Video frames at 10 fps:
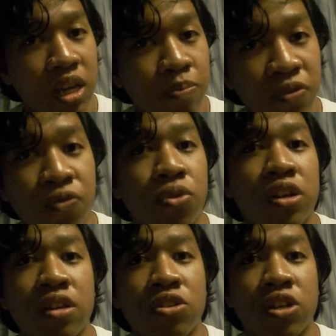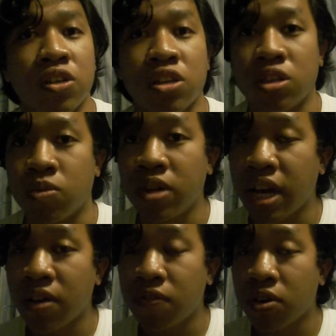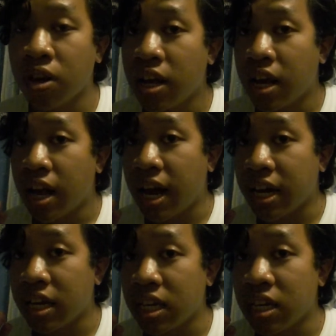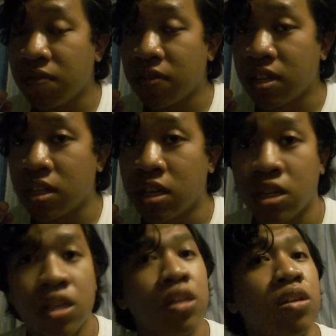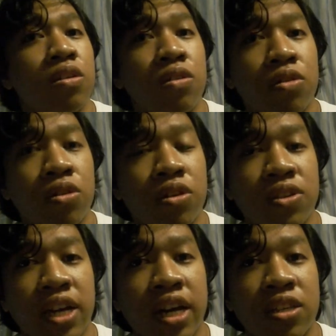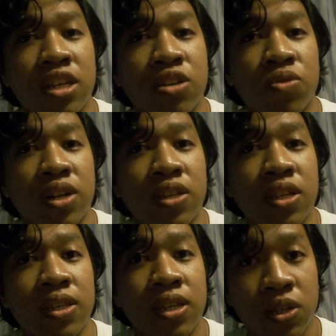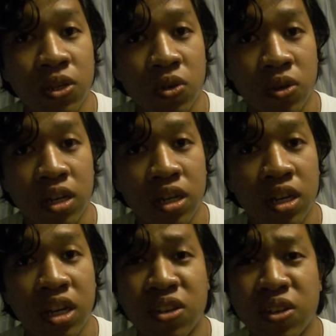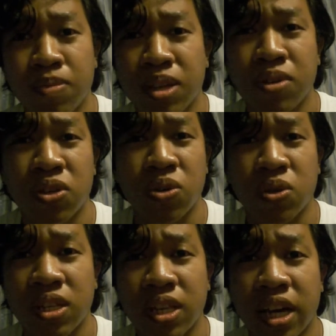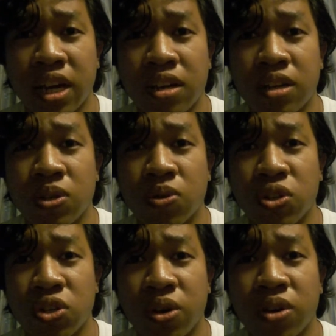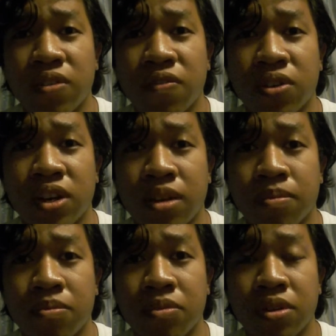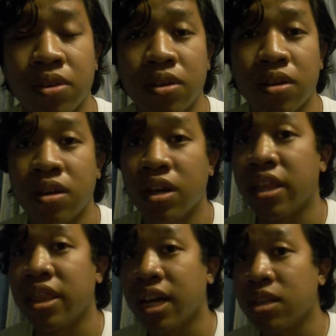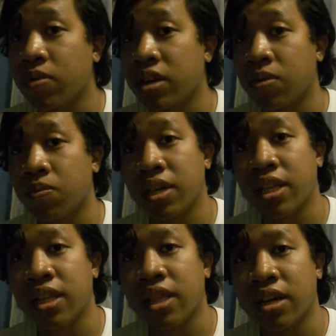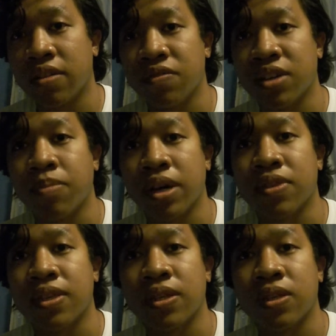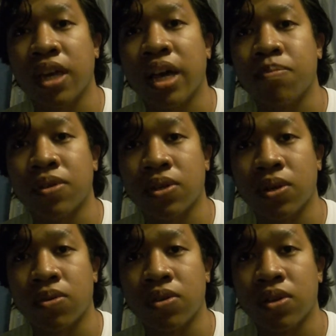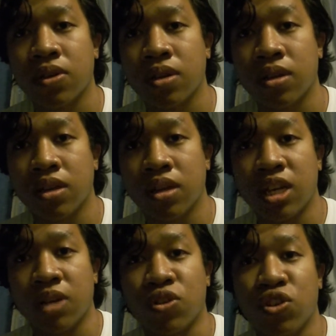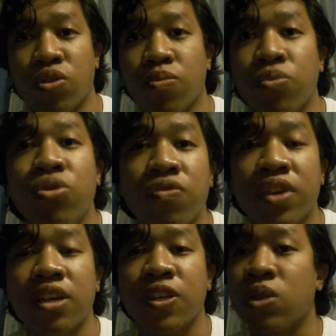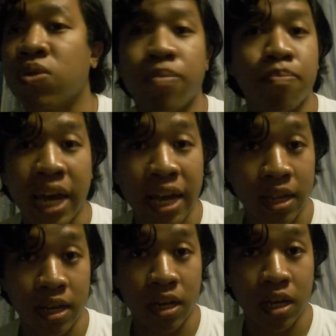before Young Justice, whenever I even looked at Dick Grayson's history, it just made me so sad and so sorry for him. And that's what I really loved about this episode. It was so moving, so compelling.